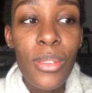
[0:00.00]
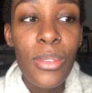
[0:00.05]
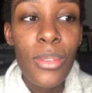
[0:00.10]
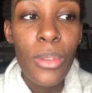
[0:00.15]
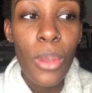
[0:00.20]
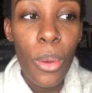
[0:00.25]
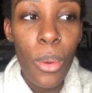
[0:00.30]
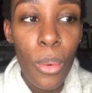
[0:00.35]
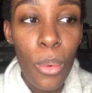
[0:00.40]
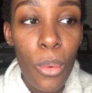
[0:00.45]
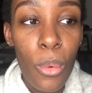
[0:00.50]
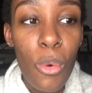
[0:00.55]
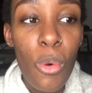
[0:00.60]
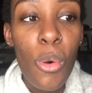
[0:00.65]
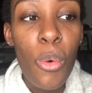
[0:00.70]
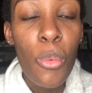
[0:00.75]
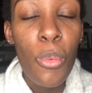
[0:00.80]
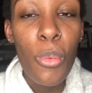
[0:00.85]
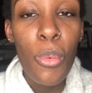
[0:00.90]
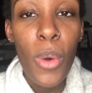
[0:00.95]
So
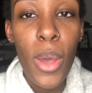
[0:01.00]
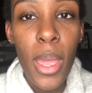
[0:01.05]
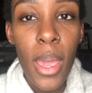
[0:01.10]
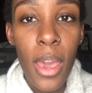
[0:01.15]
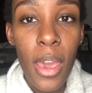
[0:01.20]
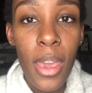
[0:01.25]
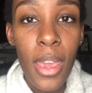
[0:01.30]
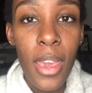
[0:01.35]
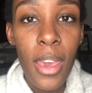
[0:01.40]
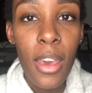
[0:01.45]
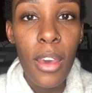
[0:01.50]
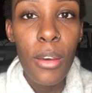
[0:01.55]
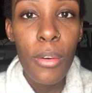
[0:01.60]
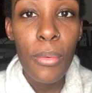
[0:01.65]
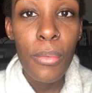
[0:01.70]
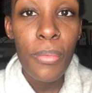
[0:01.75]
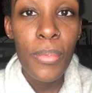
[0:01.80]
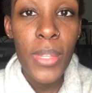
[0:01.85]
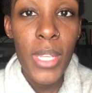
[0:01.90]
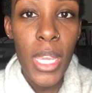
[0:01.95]
what I
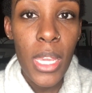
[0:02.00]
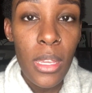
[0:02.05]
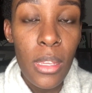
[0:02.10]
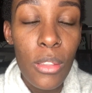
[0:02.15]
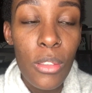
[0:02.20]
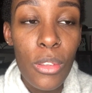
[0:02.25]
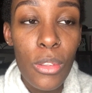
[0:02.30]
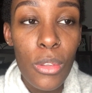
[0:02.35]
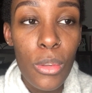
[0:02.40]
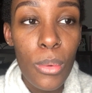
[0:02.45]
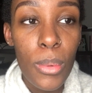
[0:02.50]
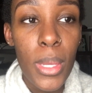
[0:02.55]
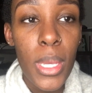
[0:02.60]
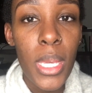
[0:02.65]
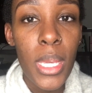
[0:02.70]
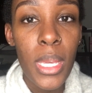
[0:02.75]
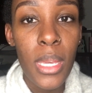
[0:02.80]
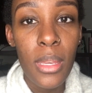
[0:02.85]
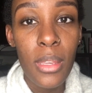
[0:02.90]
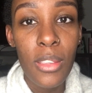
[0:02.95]
have taken to
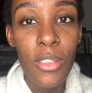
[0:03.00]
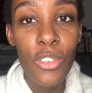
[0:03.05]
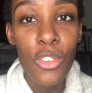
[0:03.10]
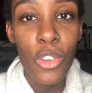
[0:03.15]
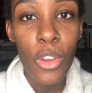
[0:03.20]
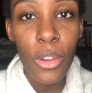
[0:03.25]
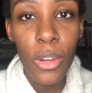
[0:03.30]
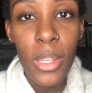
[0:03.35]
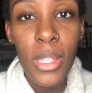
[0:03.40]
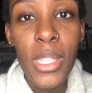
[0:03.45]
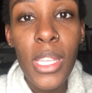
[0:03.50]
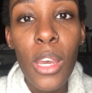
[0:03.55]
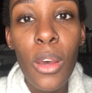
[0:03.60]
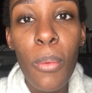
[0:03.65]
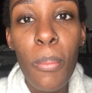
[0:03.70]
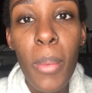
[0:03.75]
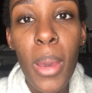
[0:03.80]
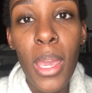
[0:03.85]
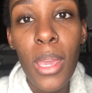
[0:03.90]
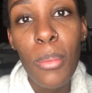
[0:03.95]
doing is jotting
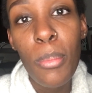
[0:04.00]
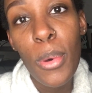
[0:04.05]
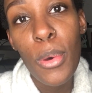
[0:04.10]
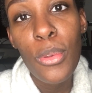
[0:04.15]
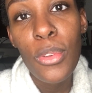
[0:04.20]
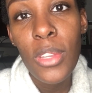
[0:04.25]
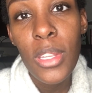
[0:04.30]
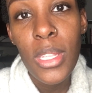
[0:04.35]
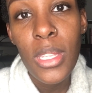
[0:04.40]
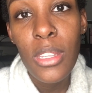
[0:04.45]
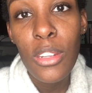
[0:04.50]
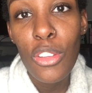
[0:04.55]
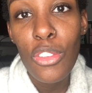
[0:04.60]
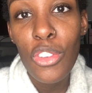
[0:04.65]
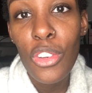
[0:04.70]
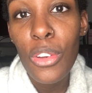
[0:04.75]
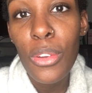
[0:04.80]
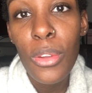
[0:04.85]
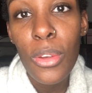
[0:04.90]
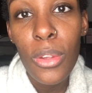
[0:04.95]
down my emotions in a
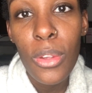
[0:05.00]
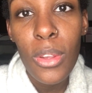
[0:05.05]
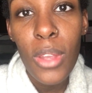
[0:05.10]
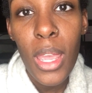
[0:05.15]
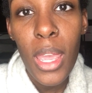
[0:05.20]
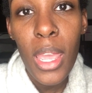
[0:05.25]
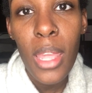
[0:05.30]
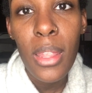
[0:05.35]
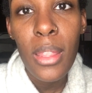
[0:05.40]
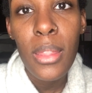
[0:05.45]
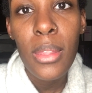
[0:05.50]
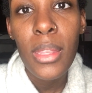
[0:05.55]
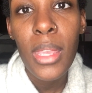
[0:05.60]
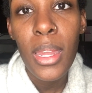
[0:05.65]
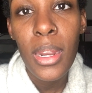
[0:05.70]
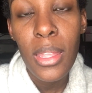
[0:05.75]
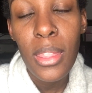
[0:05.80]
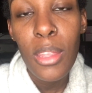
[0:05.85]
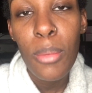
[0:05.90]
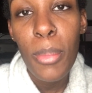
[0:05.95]
journal and
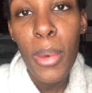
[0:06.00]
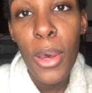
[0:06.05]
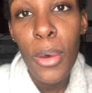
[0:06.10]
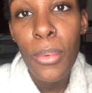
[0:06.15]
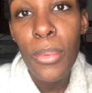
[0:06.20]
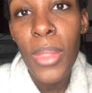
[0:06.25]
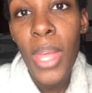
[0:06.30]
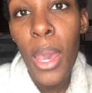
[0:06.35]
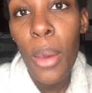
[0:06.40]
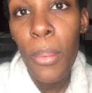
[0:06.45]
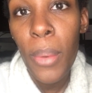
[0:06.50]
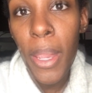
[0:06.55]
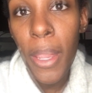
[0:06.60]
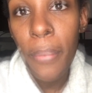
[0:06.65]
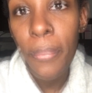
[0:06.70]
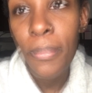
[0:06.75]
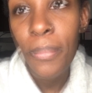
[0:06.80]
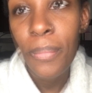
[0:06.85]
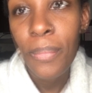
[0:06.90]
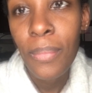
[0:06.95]
getting them out that way.
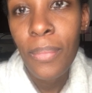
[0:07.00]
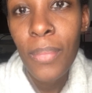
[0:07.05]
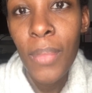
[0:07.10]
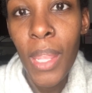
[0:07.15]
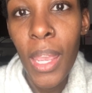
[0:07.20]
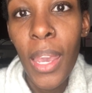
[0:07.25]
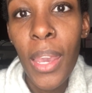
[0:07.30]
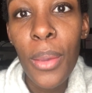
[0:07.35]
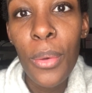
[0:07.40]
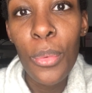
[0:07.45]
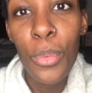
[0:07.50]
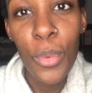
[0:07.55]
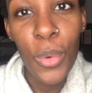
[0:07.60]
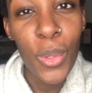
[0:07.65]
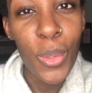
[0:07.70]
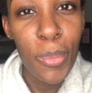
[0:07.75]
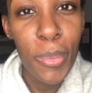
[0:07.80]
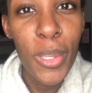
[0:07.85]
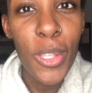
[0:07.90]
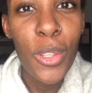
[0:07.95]
I
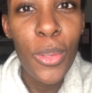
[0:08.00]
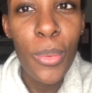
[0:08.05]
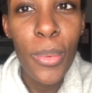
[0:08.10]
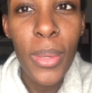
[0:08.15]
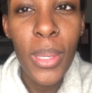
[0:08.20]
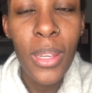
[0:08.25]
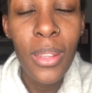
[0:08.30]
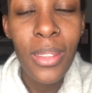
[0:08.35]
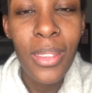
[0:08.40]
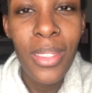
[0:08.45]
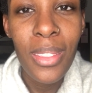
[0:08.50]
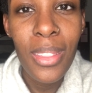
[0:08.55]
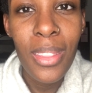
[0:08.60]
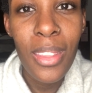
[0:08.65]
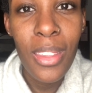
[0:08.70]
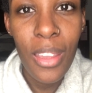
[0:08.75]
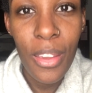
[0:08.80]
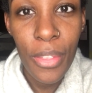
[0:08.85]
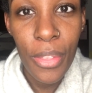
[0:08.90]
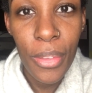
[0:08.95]
will be doing
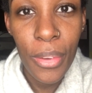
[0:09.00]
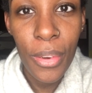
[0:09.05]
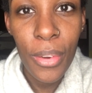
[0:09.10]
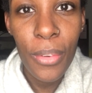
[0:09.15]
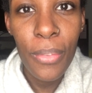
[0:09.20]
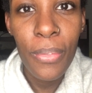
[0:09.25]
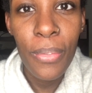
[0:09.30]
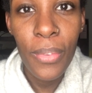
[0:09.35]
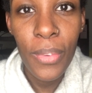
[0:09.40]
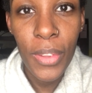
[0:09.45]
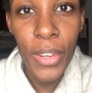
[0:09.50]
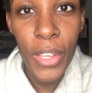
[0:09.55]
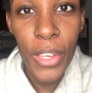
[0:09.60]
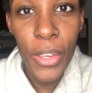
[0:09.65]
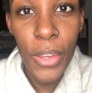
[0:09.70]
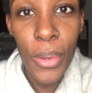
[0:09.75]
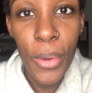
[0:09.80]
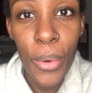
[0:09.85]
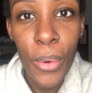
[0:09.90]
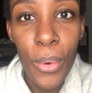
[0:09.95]
another
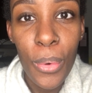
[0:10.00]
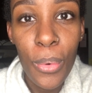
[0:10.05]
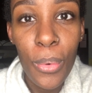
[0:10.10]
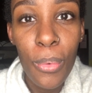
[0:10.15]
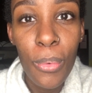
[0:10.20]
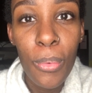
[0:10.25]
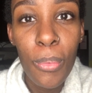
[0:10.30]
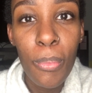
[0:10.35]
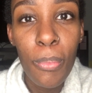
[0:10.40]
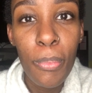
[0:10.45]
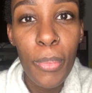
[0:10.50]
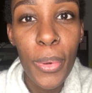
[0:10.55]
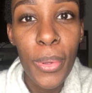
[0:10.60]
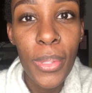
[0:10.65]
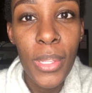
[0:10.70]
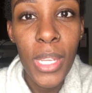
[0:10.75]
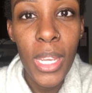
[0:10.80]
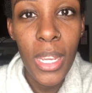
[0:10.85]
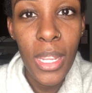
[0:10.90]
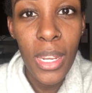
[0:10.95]
video
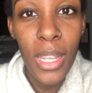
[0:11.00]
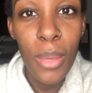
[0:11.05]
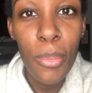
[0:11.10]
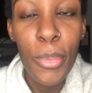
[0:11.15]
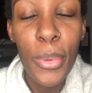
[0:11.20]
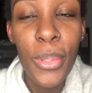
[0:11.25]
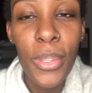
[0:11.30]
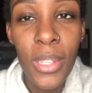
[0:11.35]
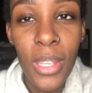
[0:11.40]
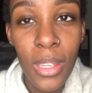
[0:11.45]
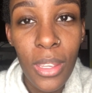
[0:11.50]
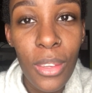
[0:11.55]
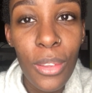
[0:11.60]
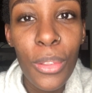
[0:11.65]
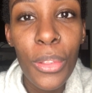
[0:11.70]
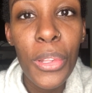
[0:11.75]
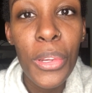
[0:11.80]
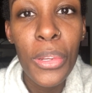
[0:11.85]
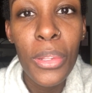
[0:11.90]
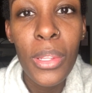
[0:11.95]
pertaining
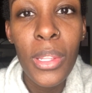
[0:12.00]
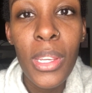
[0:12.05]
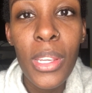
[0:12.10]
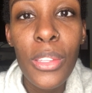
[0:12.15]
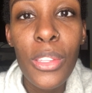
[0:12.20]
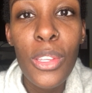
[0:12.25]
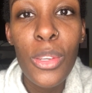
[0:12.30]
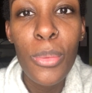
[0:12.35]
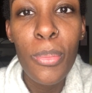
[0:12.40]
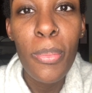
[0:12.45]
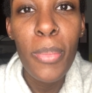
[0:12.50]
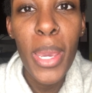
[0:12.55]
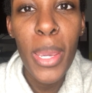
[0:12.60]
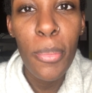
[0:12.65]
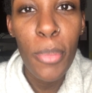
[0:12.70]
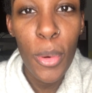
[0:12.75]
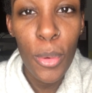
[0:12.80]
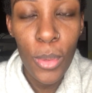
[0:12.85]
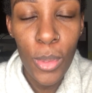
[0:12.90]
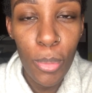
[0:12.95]
particularly to my
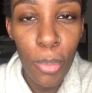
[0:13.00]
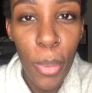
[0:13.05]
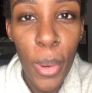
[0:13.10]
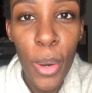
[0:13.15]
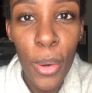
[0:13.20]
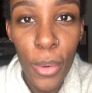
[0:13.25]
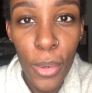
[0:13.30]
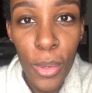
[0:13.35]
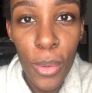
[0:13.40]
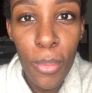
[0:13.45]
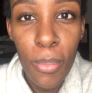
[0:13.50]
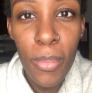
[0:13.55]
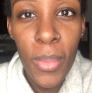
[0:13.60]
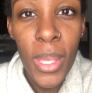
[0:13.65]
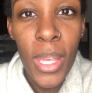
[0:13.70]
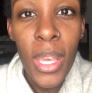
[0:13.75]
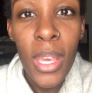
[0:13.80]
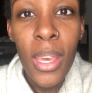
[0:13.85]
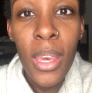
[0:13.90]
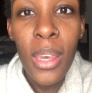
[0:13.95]
postpartum
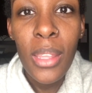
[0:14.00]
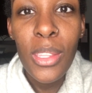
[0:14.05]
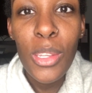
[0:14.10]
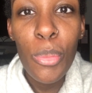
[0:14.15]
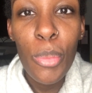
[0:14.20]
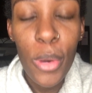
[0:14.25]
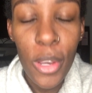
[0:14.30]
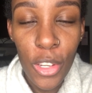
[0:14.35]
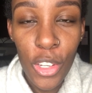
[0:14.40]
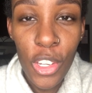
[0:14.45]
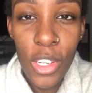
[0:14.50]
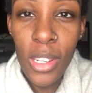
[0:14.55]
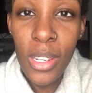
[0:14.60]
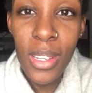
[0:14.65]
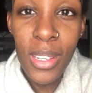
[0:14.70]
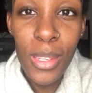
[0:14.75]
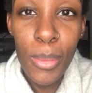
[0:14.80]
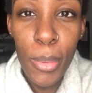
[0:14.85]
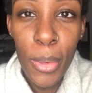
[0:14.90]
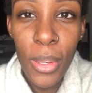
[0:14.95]
depression
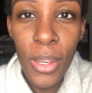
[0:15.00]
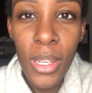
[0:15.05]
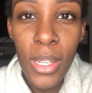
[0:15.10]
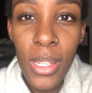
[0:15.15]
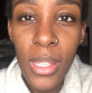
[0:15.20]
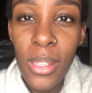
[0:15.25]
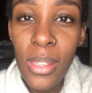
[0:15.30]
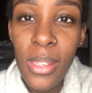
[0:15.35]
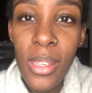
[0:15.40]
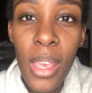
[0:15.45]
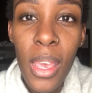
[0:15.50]
experience,